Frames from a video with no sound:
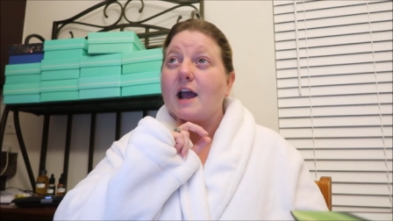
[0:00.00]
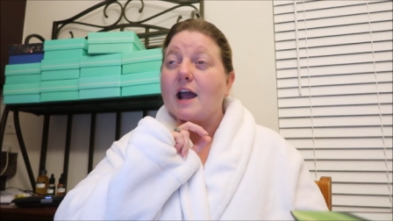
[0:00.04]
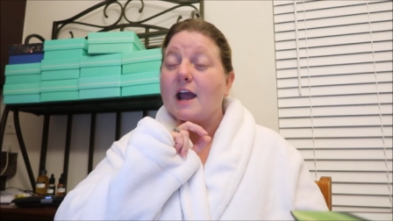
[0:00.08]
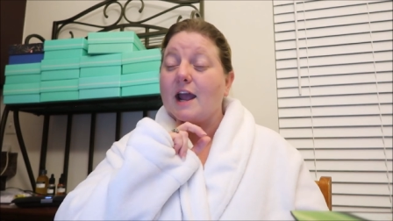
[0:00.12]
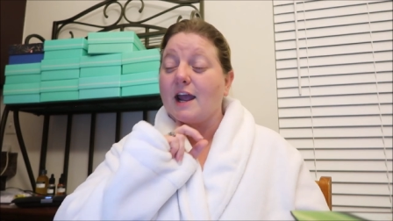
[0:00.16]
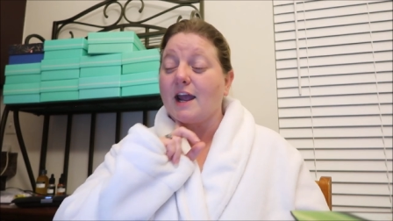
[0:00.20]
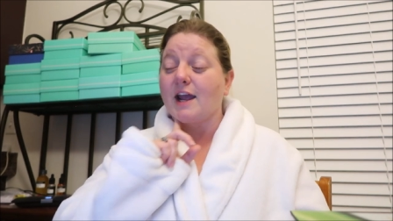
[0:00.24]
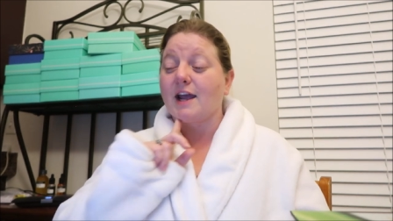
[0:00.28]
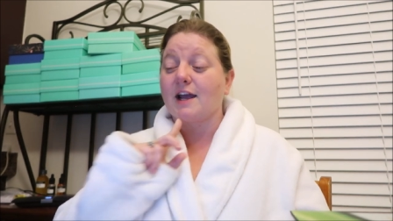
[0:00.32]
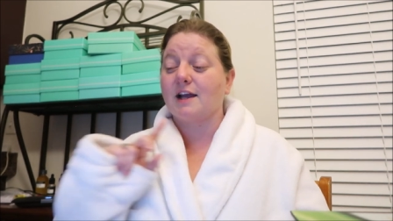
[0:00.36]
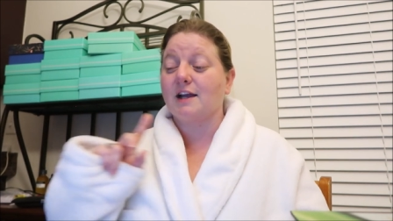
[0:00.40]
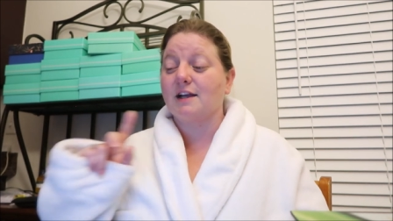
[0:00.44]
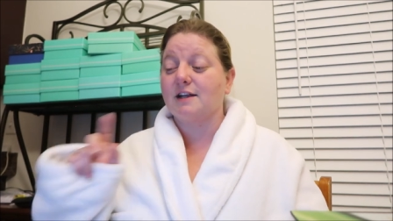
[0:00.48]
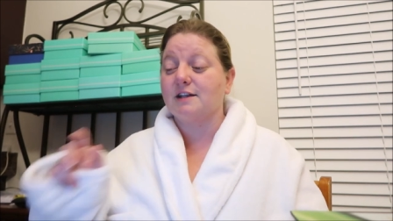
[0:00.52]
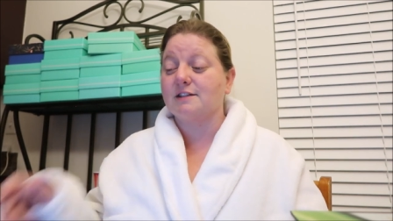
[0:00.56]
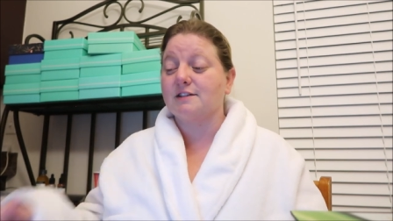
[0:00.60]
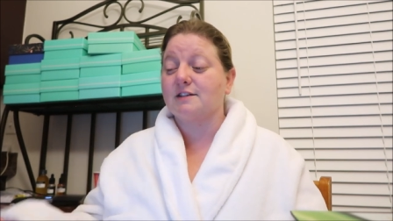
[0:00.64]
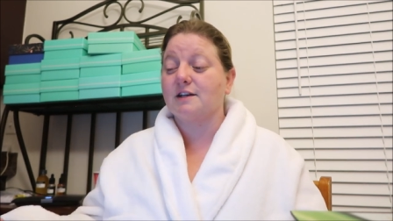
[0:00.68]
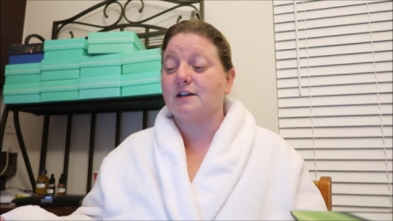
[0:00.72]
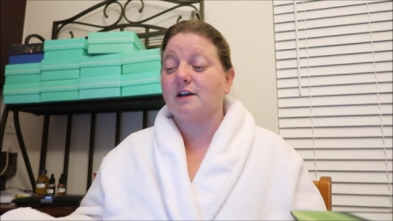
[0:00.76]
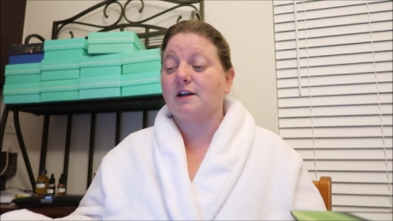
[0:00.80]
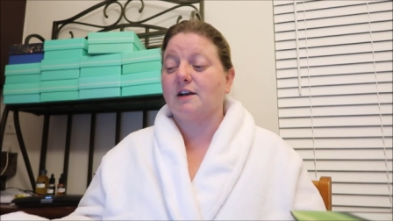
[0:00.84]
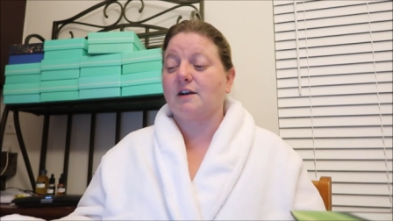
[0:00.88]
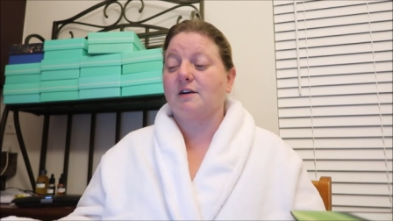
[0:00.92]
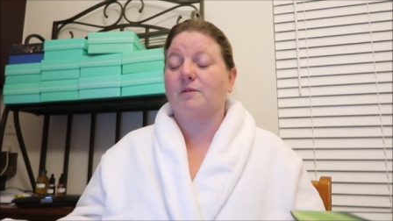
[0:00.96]
And
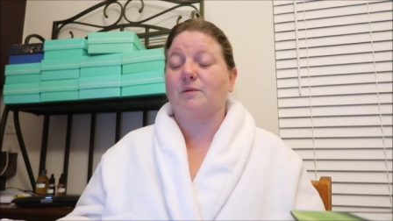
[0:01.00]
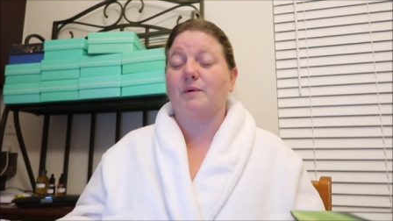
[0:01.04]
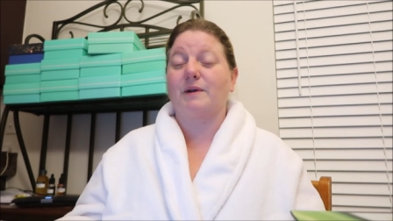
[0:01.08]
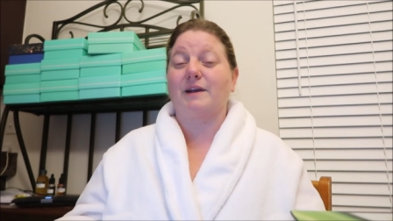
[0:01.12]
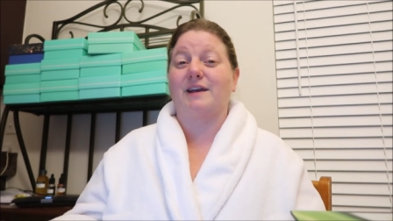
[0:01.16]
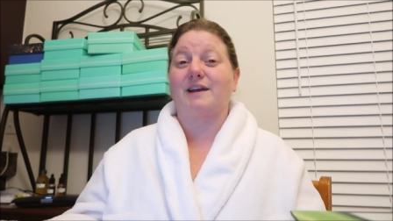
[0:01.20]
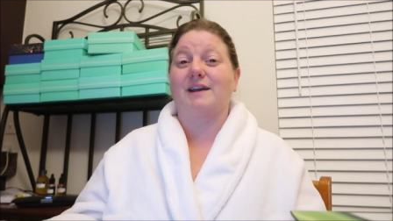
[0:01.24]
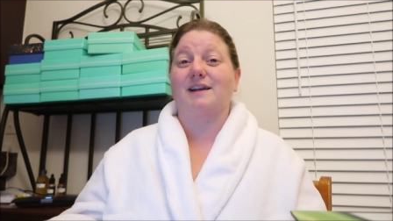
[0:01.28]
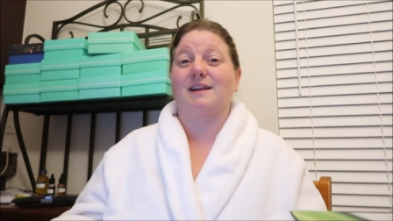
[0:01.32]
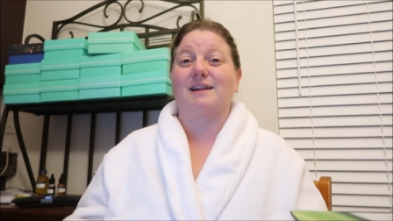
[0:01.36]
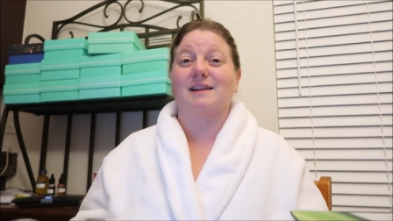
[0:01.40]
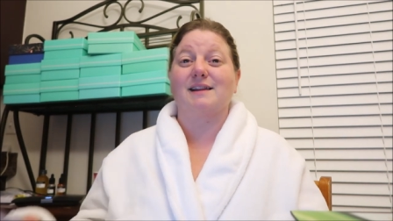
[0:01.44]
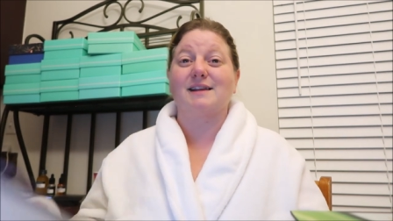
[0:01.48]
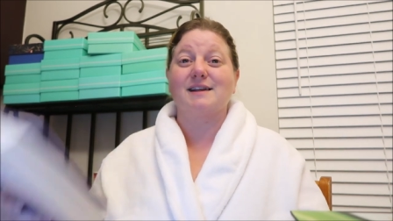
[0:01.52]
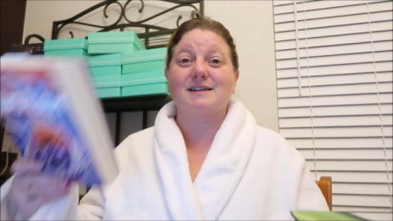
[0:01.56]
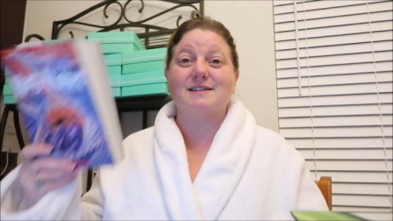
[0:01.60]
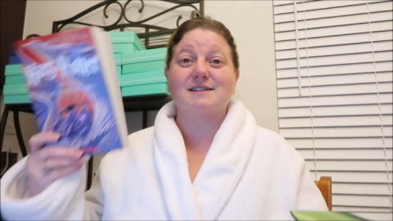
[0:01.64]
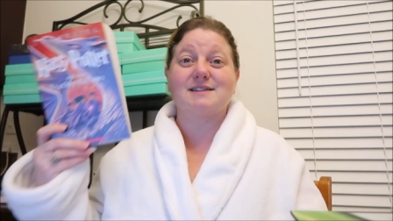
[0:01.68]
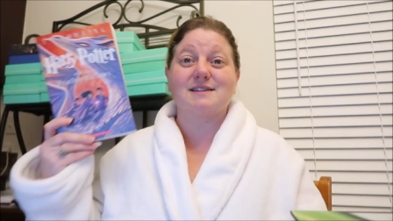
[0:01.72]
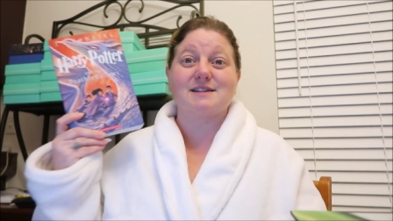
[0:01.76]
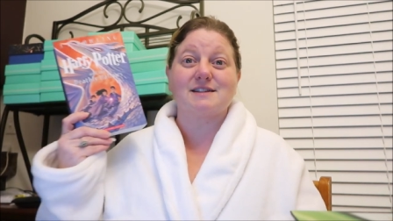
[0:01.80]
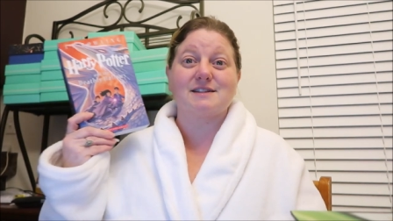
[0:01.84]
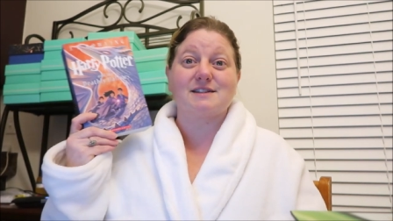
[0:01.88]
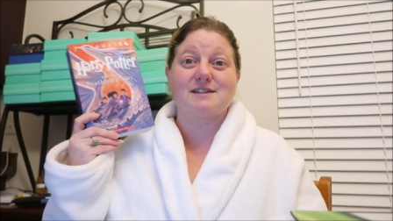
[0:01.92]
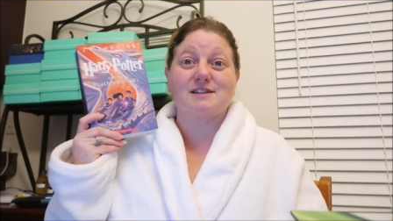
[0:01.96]
we can
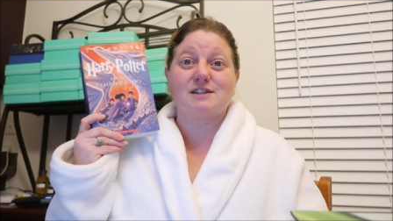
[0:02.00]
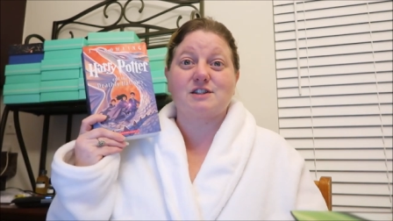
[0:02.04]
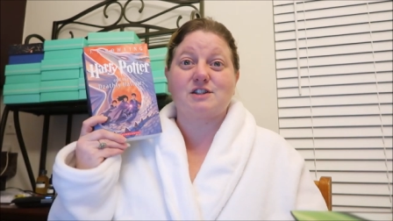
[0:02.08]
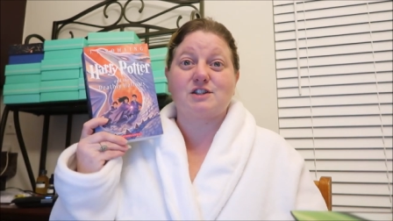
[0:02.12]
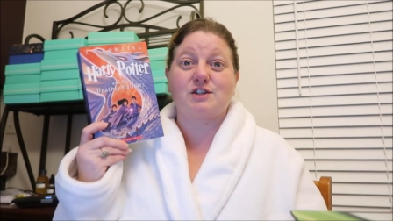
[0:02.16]
listen